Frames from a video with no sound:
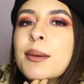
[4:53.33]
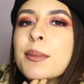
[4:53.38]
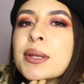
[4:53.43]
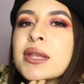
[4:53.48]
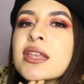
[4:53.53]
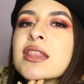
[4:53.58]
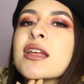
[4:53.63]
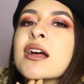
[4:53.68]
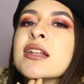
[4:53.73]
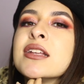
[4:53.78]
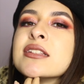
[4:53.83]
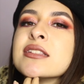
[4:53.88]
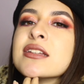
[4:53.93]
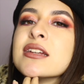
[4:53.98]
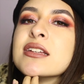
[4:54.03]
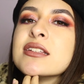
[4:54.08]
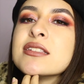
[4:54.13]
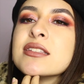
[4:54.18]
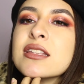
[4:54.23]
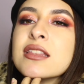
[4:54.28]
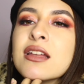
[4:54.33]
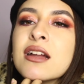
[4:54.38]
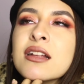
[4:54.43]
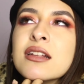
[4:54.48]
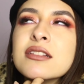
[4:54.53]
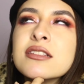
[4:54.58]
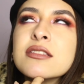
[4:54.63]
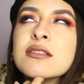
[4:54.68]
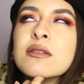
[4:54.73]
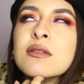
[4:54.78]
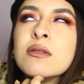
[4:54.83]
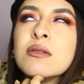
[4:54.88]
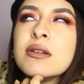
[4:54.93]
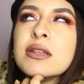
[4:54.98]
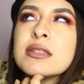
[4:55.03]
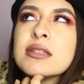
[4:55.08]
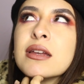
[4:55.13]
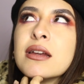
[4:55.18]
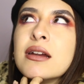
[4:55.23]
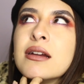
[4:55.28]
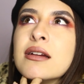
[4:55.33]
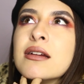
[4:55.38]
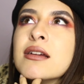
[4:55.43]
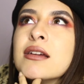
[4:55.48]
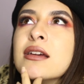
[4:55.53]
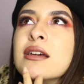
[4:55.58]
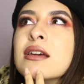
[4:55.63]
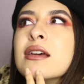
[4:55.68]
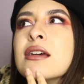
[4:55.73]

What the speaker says: But the thought is nice. The thought's always there.